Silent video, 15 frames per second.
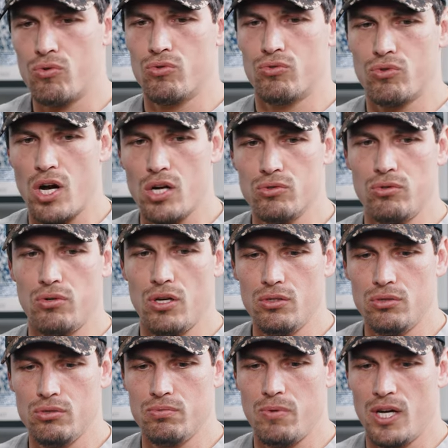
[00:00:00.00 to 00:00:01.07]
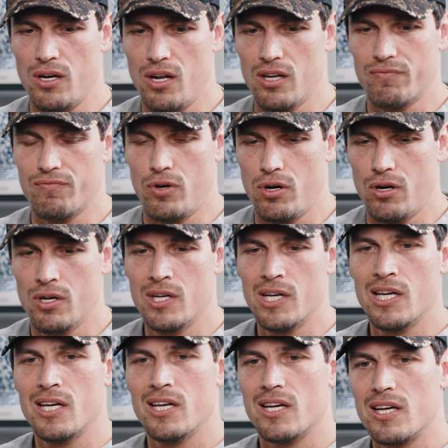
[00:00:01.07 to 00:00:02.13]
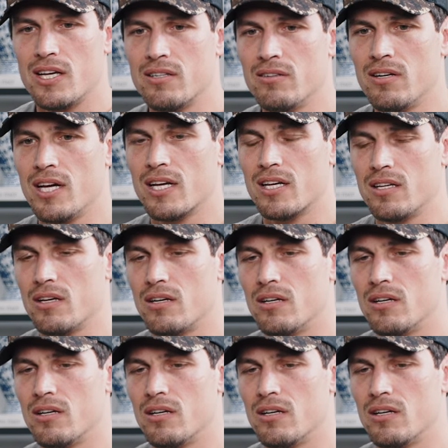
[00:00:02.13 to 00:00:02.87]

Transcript: congratulations man like wow and you're like